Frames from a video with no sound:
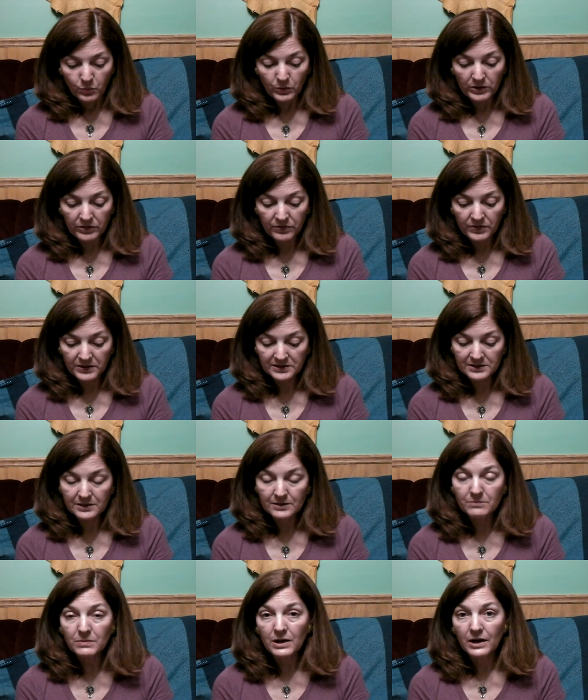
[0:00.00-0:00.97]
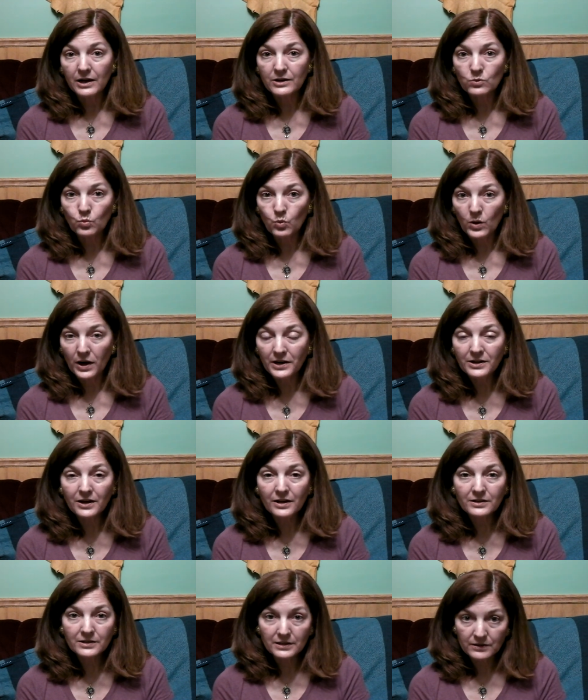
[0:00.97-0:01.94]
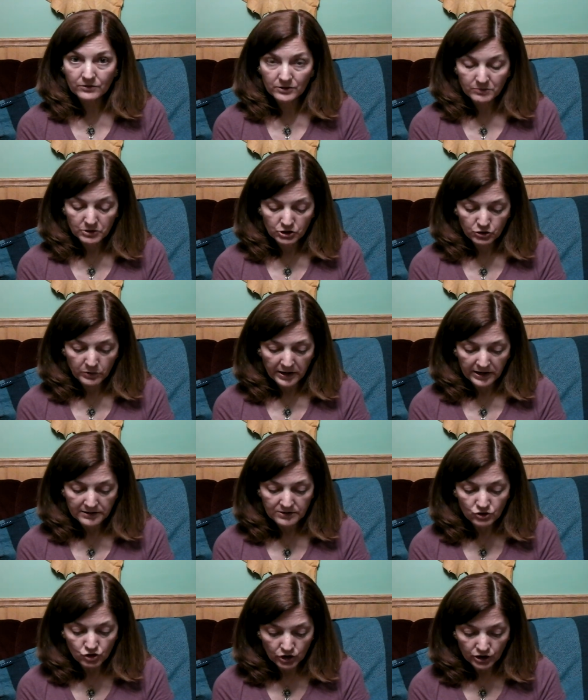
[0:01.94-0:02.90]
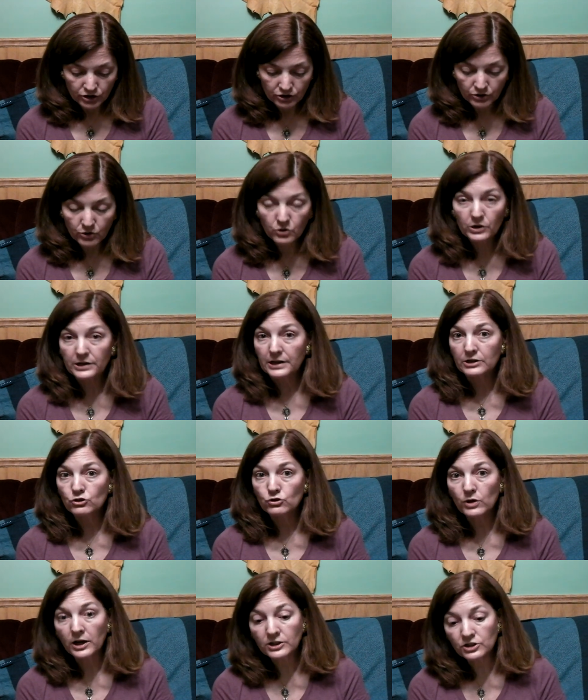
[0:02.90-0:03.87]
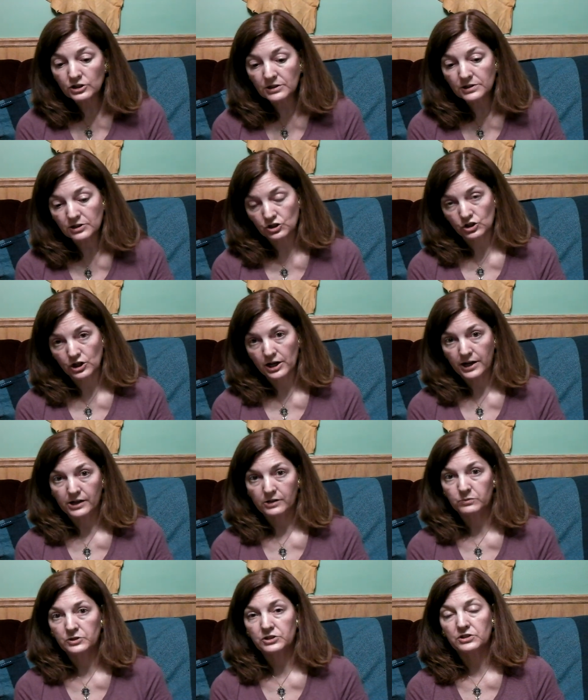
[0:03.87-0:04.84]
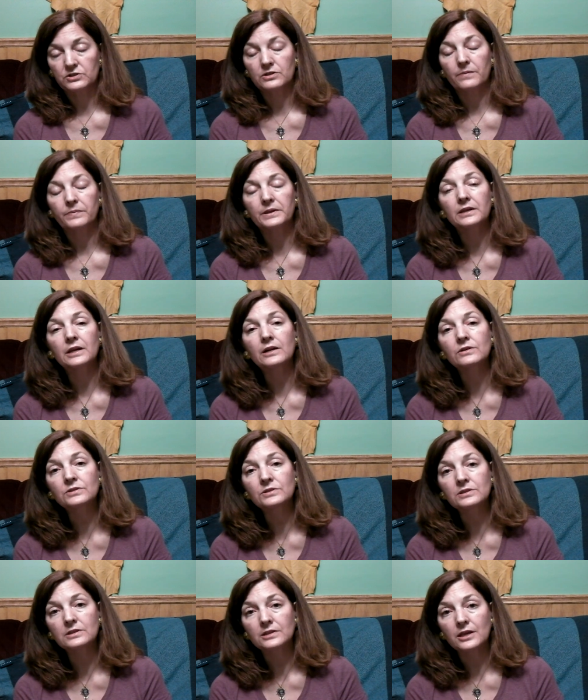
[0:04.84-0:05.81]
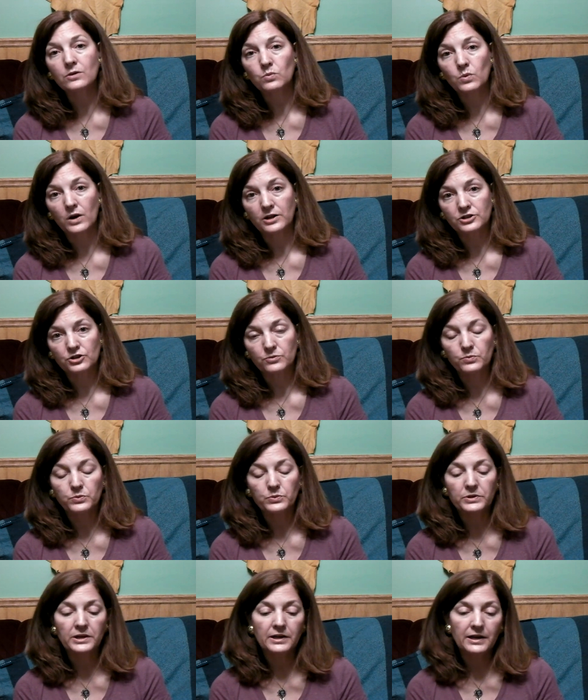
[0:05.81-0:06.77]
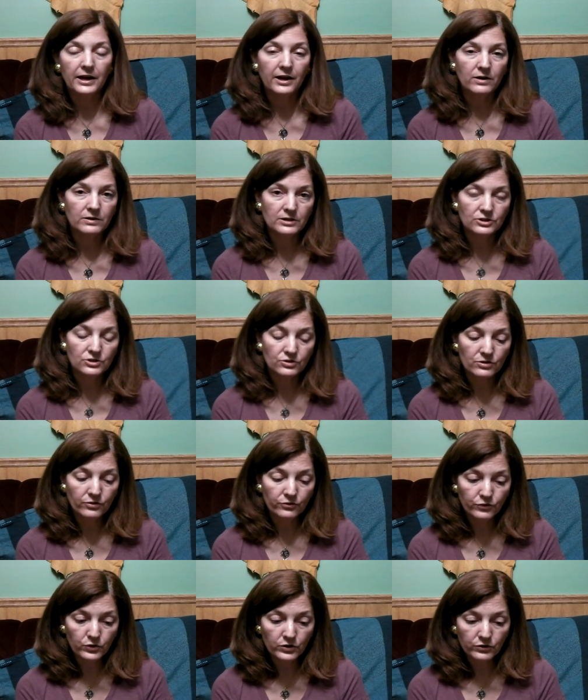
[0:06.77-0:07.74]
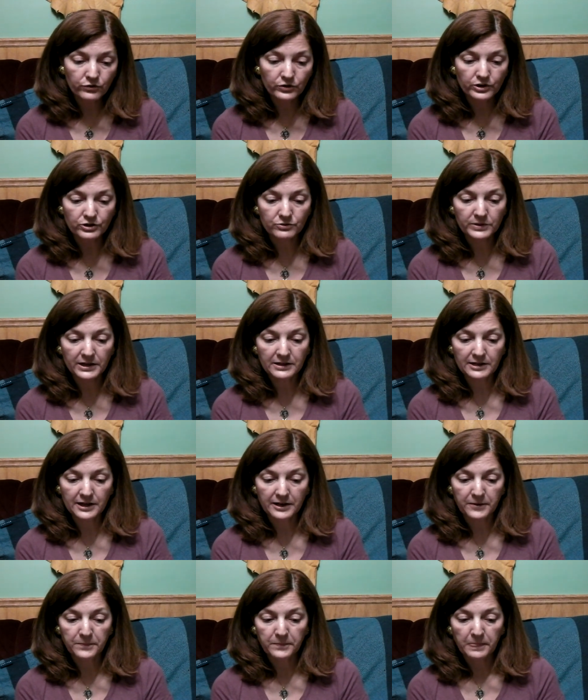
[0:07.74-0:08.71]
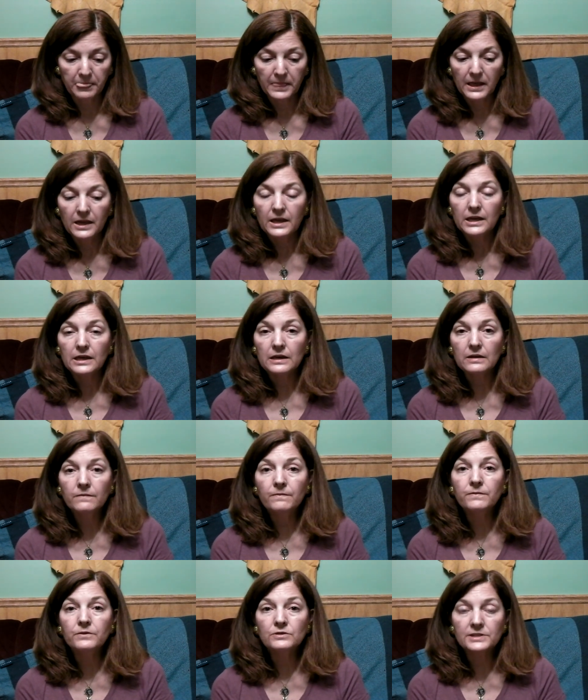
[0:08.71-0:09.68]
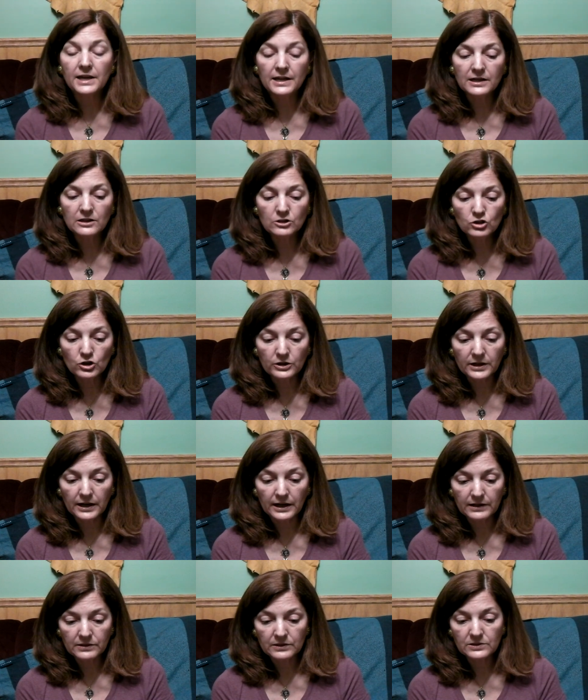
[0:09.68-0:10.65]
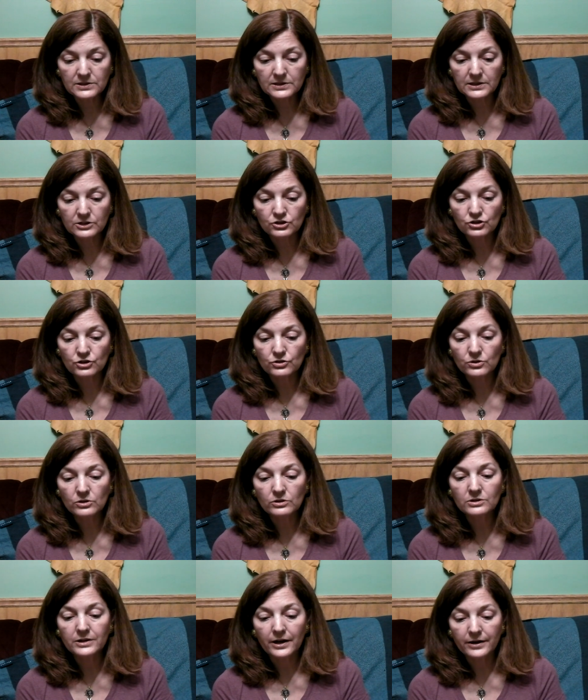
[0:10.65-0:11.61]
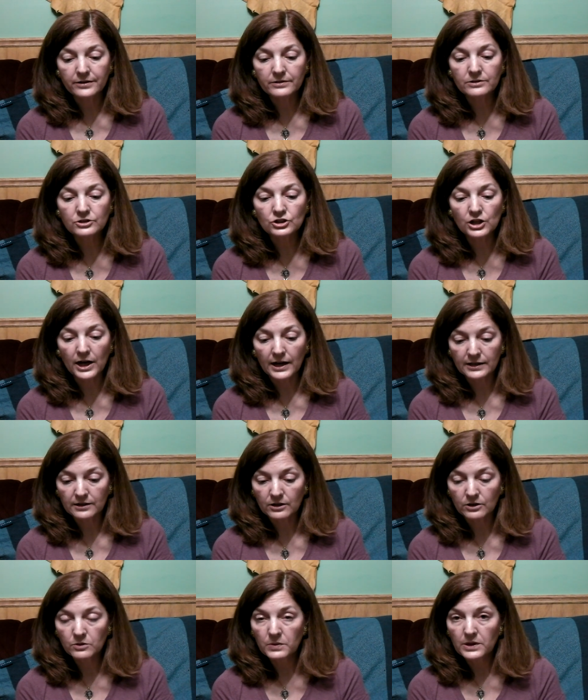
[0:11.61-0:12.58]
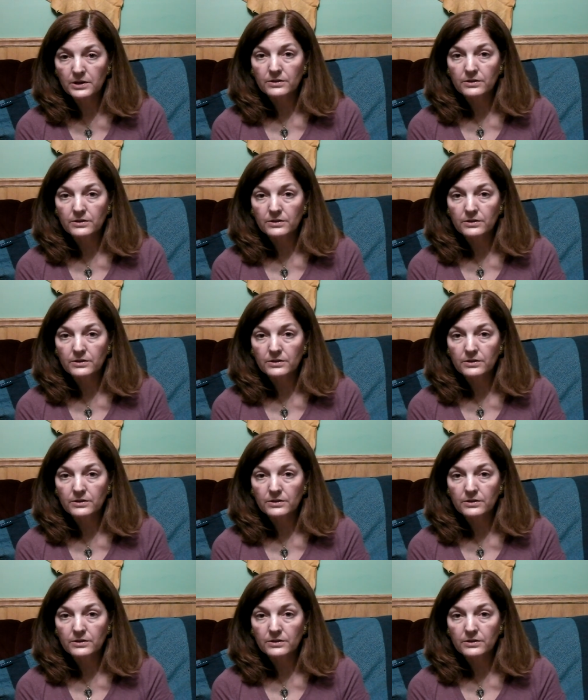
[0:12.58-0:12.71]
With this in mind, why not give them a transgender or an androgynous child, which is something else that they want to bring out into the forefront right now. If you take a look at their 6-year-old daughter, Shiloh,